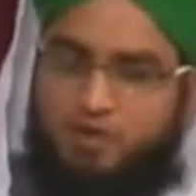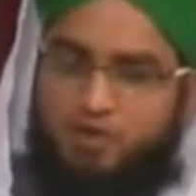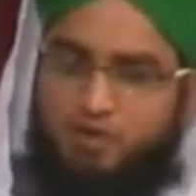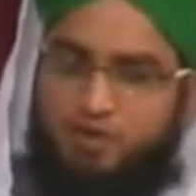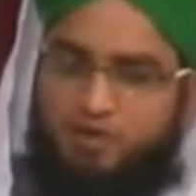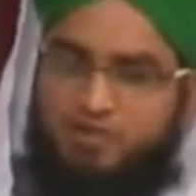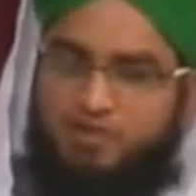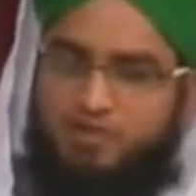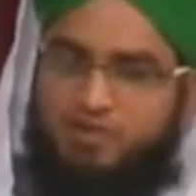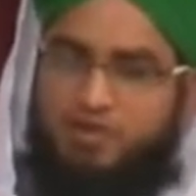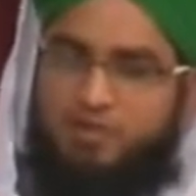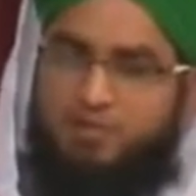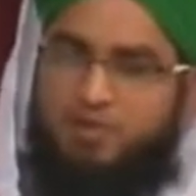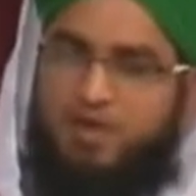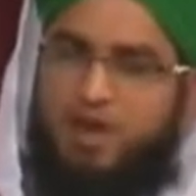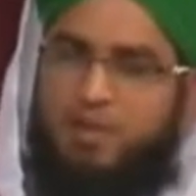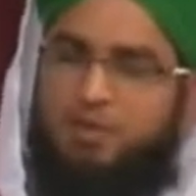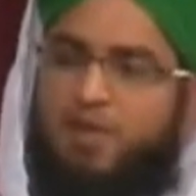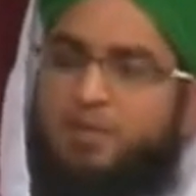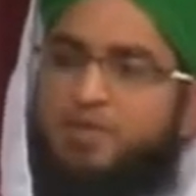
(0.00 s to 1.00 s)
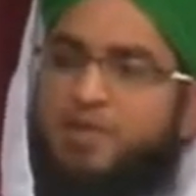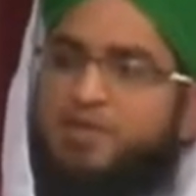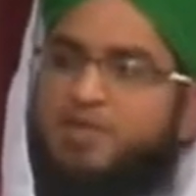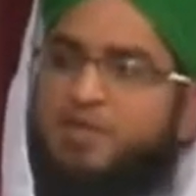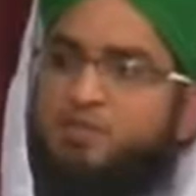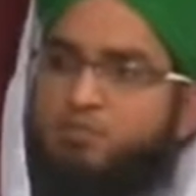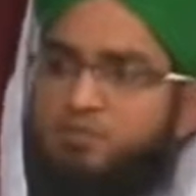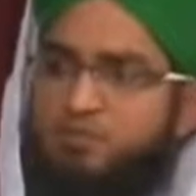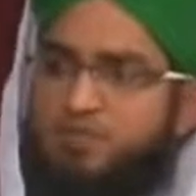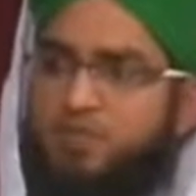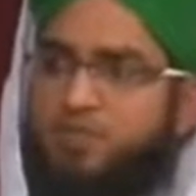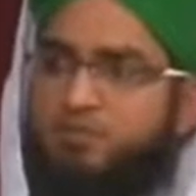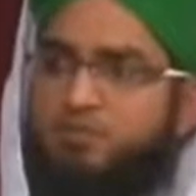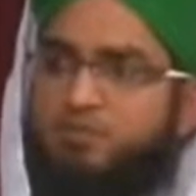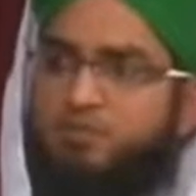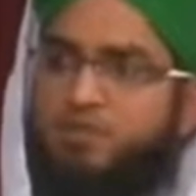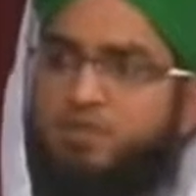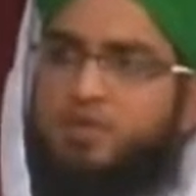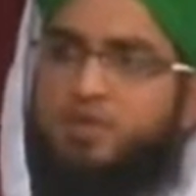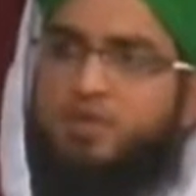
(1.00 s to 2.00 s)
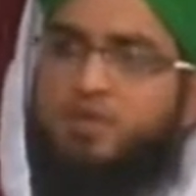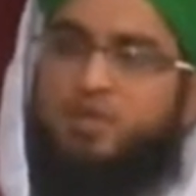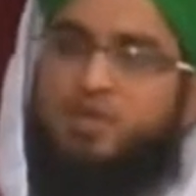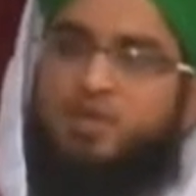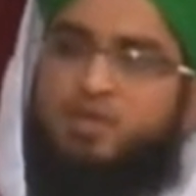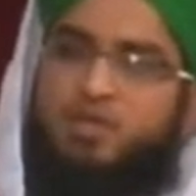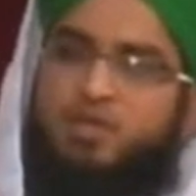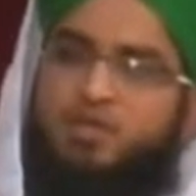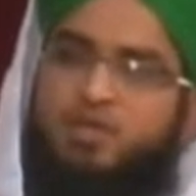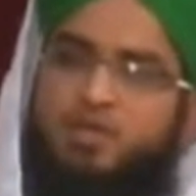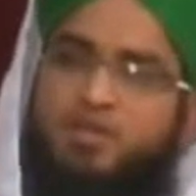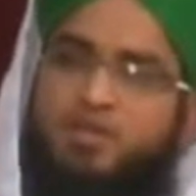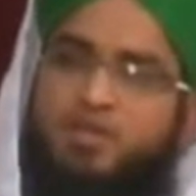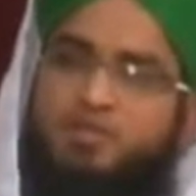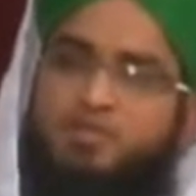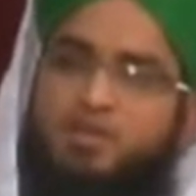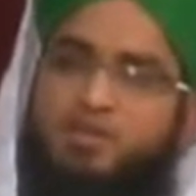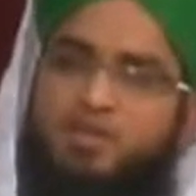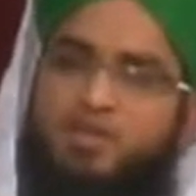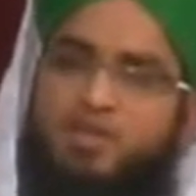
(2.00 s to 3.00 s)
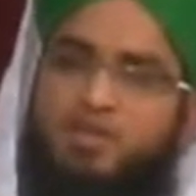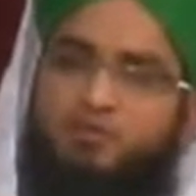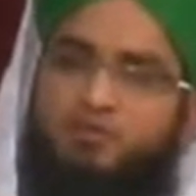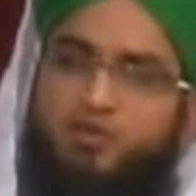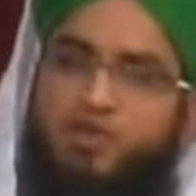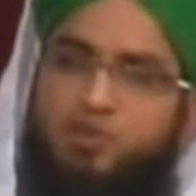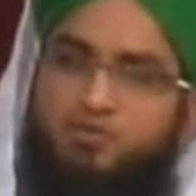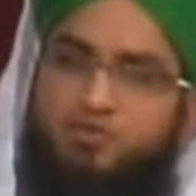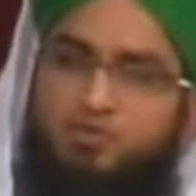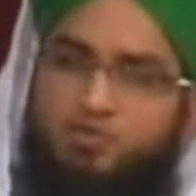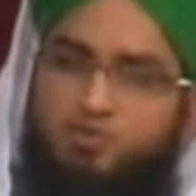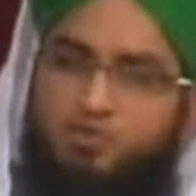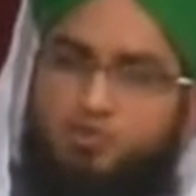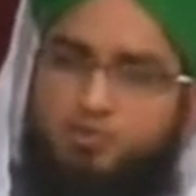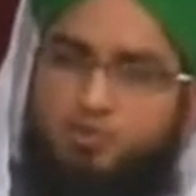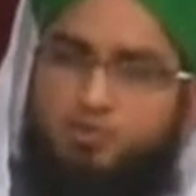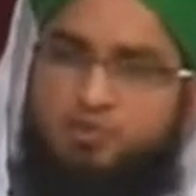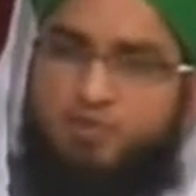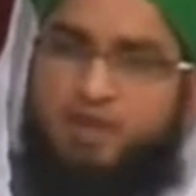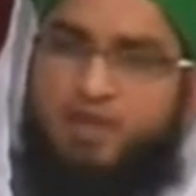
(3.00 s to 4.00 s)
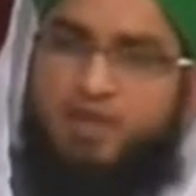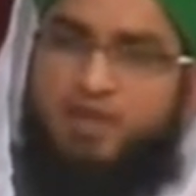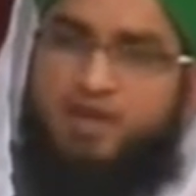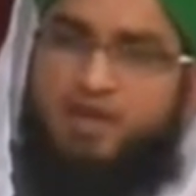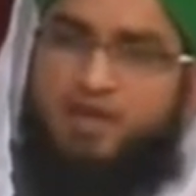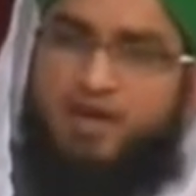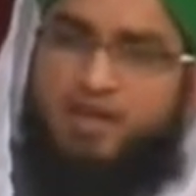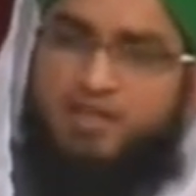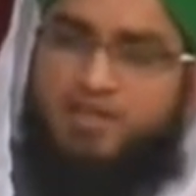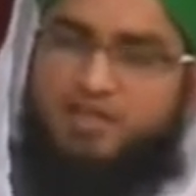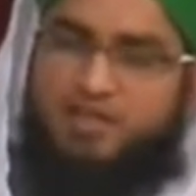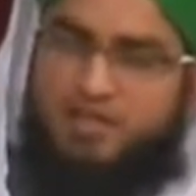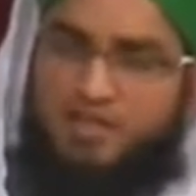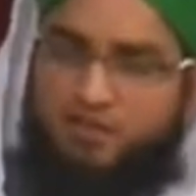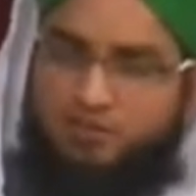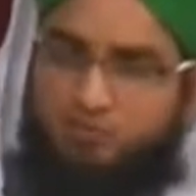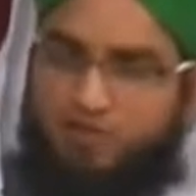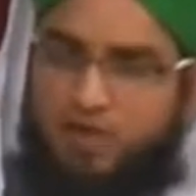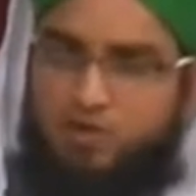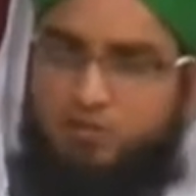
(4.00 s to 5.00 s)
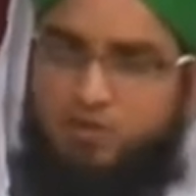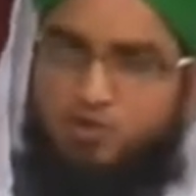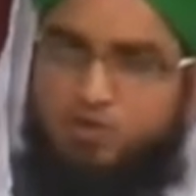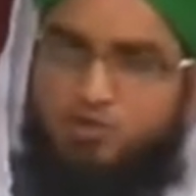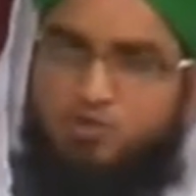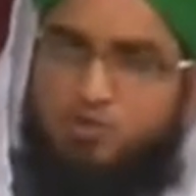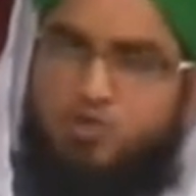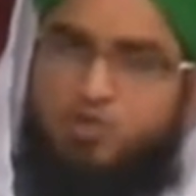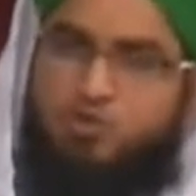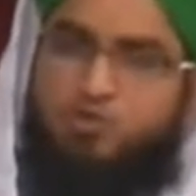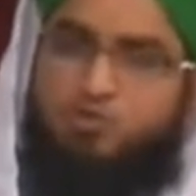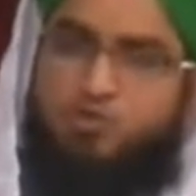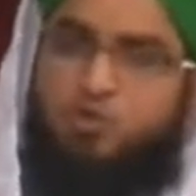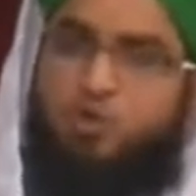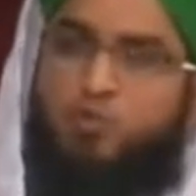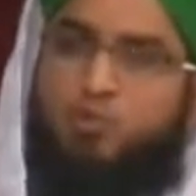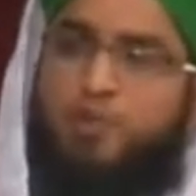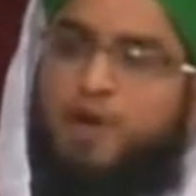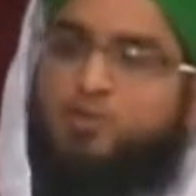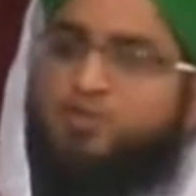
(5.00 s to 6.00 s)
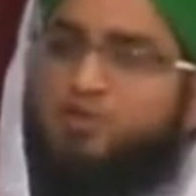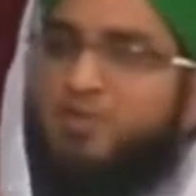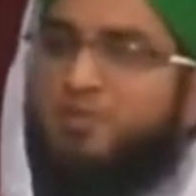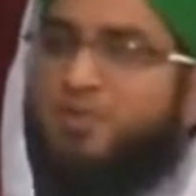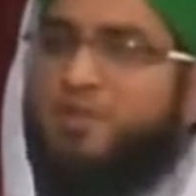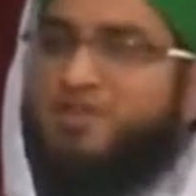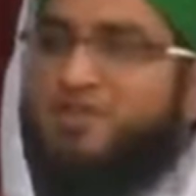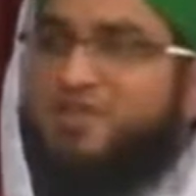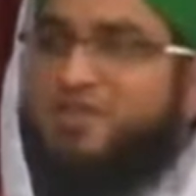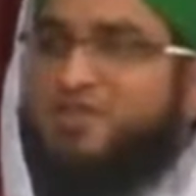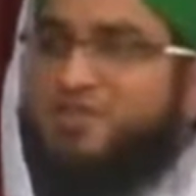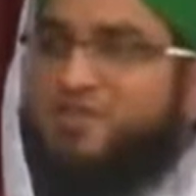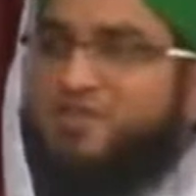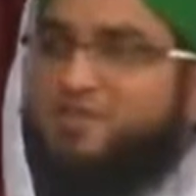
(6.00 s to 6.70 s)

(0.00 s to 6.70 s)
of this and become a better Muslim, then the best thing for him to do and the right thing for him to do is to go back to the basics.